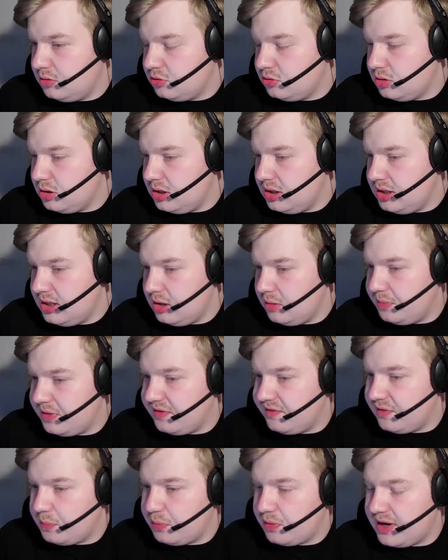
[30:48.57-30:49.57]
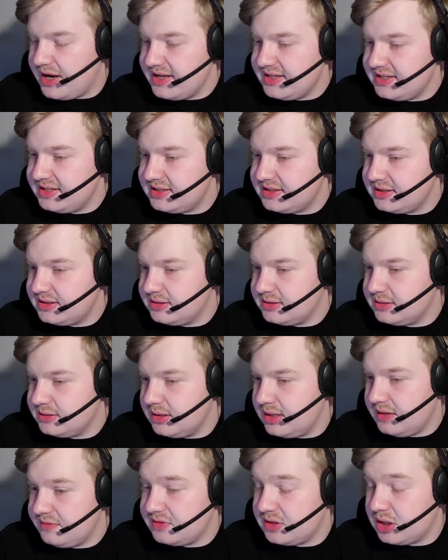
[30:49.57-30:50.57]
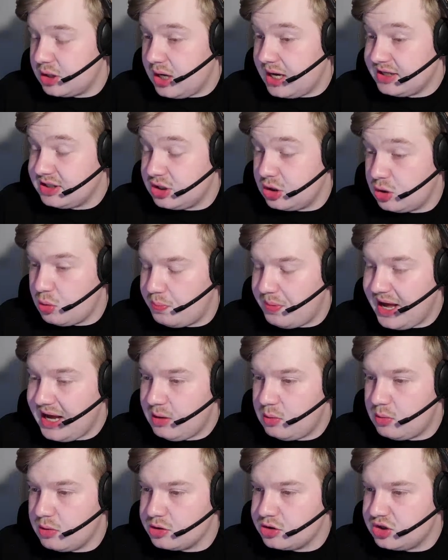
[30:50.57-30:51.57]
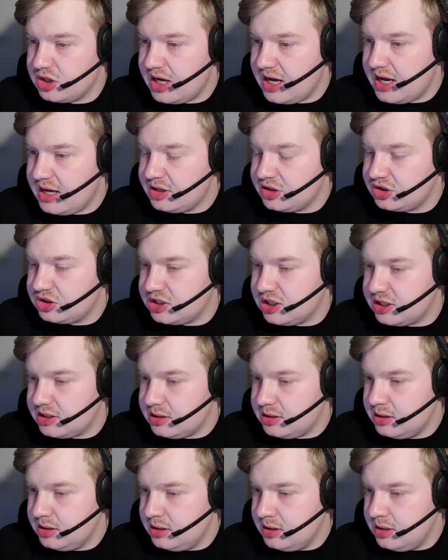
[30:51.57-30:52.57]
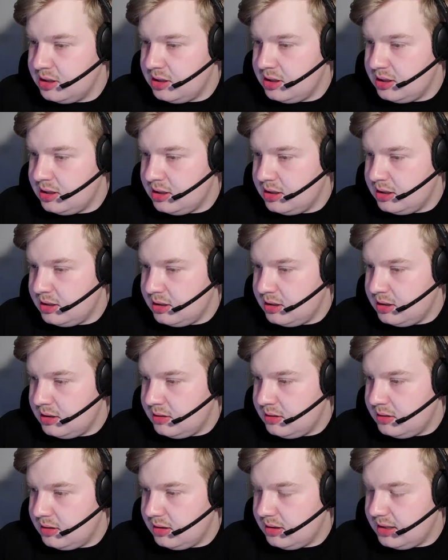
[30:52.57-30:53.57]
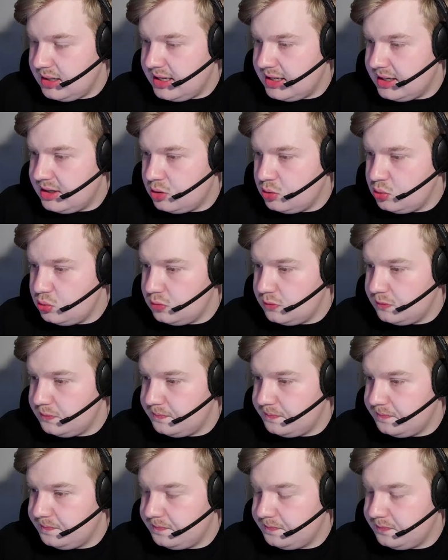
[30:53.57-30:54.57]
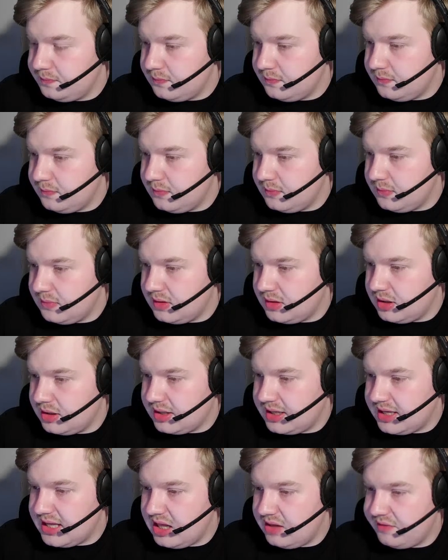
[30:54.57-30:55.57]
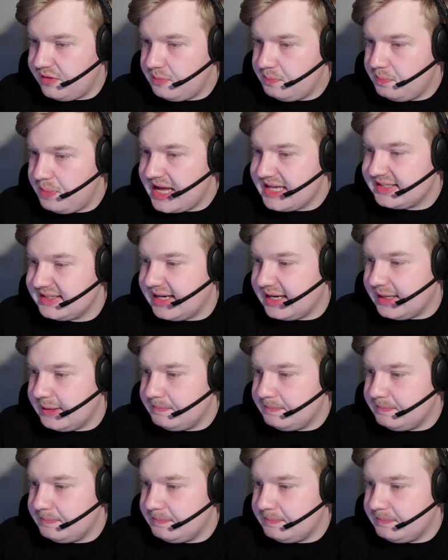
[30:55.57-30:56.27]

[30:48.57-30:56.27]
a little bit of a press. I have to actually go backwards. Anderson, Leno, and Calvin Bassey.